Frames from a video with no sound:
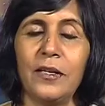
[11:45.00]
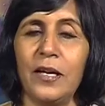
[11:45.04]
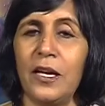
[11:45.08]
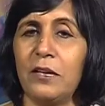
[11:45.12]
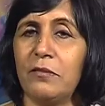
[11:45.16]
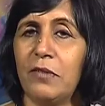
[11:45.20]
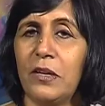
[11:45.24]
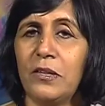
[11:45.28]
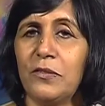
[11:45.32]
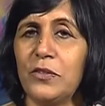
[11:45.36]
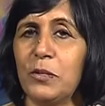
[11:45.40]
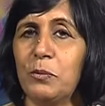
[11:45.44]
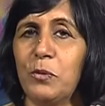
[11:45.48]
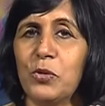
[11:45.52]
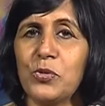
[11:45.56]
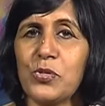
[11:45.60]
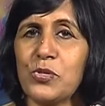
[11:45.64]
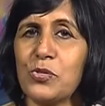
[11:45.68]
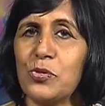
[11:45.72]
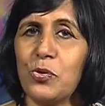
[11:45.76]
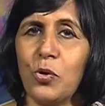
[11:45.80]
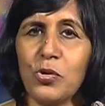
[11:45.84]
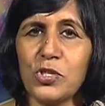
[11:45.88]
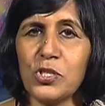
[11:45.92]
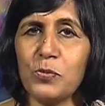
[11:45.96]
and one of the most
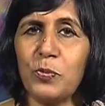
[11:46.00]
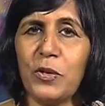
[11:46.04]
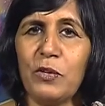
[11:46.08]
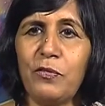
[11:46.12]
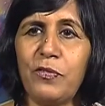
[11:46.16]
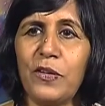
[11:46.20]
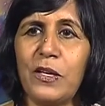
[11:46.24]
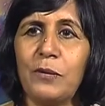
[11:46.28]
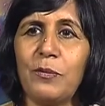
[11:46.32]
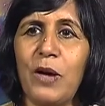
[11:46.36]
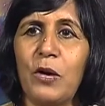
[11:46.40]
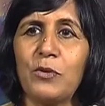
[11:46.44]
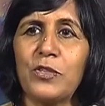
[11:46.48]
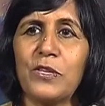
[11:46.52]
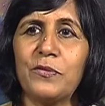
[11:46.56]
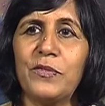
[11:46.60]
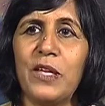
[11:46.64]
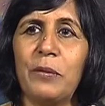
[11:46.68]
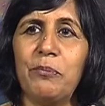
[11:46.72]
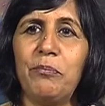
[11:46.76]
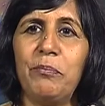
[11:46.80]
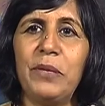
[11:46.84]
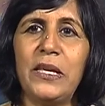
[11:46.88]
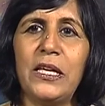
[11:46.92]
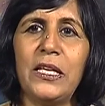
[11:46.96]
notable films out of
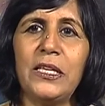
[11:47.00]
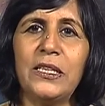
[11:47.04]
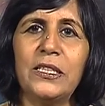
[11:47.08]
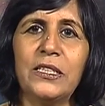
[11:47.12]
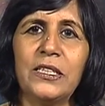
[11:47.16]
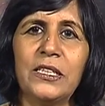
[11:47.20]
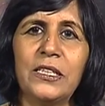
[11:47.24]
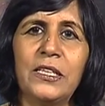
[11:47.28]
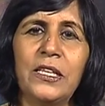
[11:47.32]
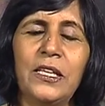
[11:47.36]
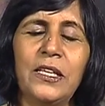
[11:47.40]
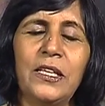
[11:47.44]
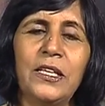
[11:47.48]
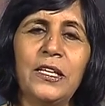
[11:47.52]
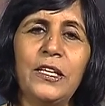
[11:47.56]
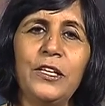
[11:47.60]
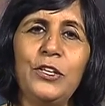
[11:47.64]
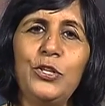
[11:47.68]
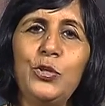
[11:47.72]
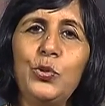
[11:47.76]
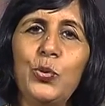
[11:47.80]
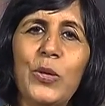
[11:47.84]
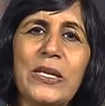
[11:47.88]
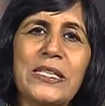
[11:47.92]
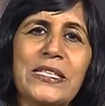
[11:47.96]
them being the
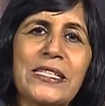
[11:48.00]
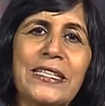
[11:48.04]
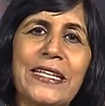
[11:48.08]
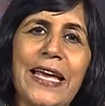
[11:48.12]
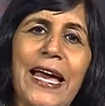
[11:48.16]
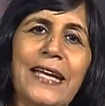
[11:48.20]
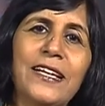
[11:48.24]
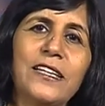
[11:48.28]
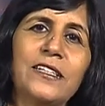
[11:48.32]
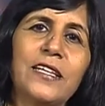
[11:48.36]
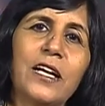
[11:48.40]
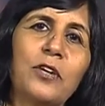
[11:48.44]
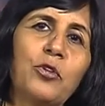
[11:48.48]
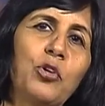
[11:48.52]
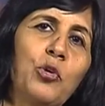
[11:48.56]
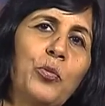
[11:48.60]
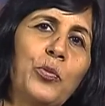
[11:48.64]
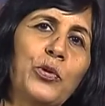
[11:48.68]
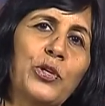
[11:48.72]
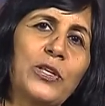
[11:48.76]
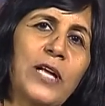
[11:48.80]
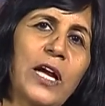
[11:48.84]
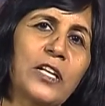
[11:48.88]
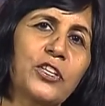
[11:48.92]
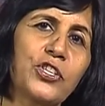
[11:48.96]
US-Canada
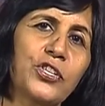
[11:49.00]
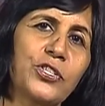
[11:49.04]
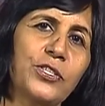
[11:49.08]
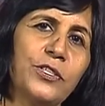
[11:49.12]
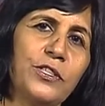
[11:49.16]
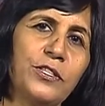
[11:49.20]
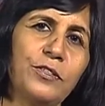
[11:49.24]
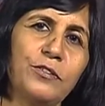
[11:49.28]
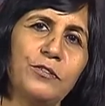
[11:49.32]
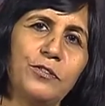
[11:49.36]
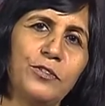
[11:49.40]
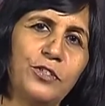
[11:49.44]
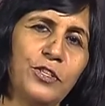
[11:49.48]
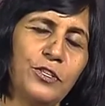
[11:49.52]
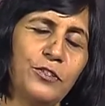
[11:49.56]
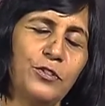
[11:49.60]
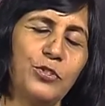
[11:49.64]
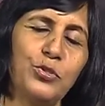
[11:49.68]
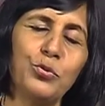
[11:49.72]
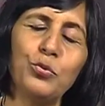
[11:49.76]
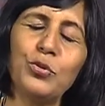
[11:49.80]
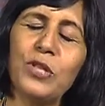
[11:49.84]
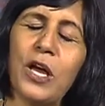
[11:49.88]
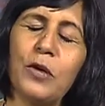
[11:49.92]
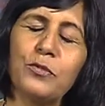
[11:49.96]
co-production in
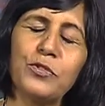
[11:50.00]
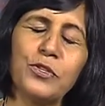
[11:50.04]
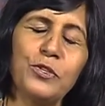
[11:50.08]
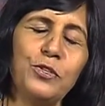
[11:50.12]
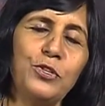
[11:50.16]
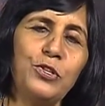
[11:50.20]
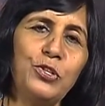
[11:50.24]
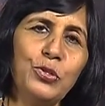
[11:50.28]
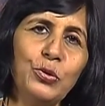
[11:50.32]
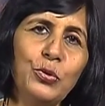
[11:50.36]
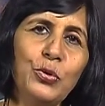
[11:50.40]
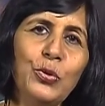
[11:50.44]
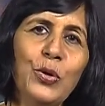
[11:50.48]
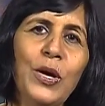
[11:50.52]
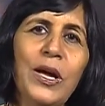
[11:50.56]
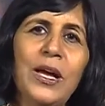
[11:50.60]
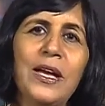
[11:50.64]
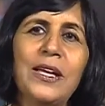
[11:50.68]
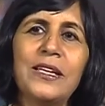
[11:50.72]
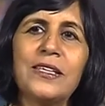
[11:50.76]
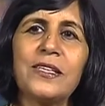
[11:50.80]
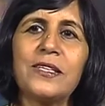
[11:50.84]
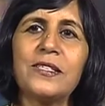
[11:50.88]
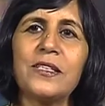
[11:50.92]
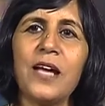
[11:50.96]
2002,
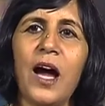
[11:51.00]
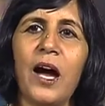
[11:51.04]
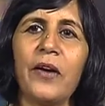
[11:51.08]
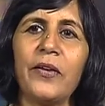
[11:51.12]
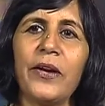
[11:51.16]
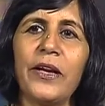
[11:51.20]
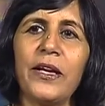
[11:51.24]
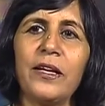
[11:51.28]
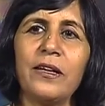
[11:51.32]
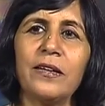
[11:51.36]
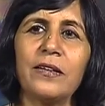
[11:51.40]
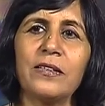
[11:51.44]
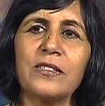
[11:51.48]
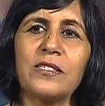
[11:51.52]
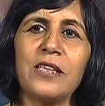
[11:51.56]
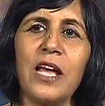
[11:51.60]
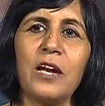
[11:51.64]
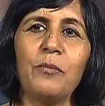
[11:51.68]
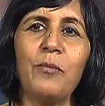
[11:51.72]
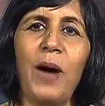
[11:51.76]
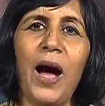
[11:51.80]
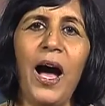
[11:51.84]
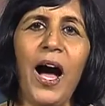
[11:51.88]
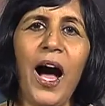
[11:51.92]
starring Salma